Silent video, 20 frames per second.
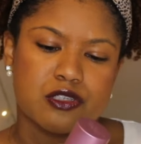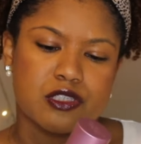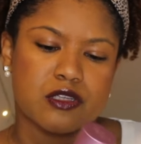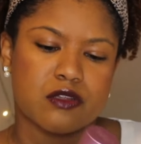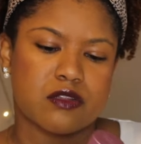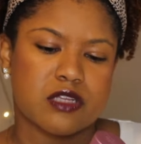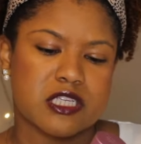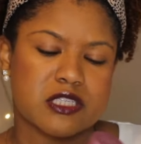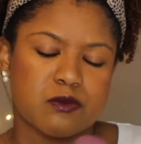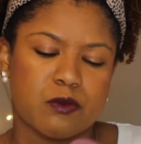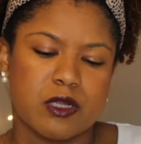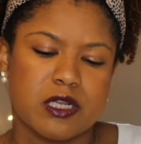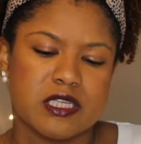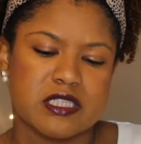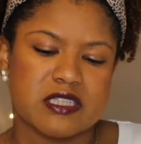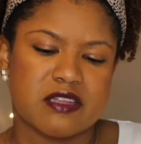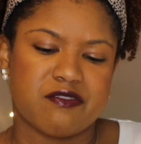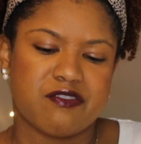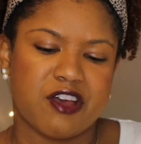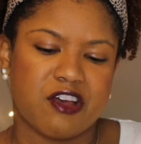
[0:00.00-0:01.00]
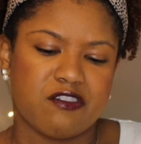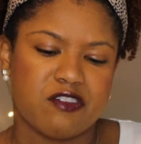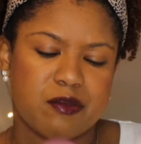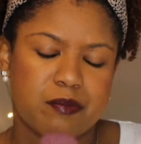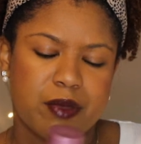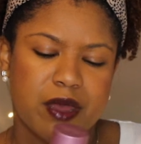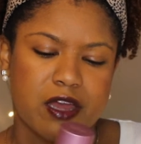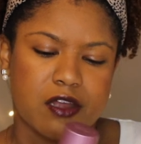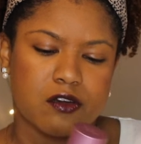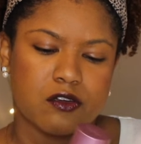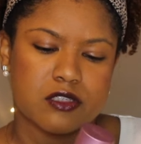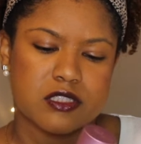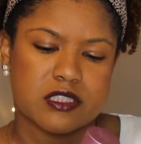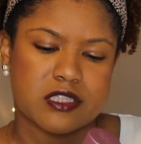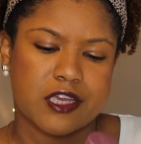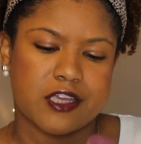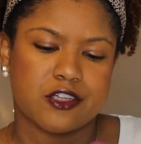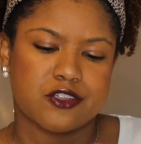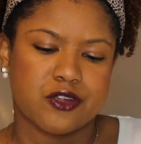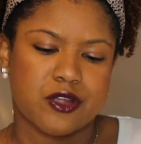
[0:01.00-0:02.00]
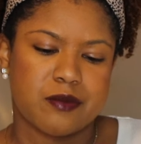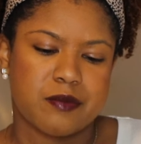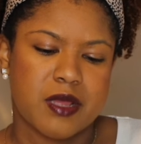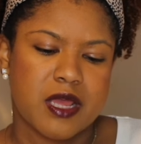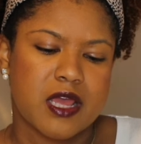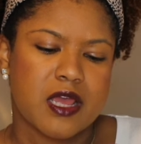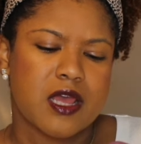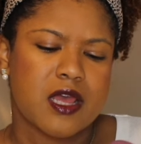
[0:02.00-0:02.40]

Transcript: So this one is the Velvet Petals Daydream.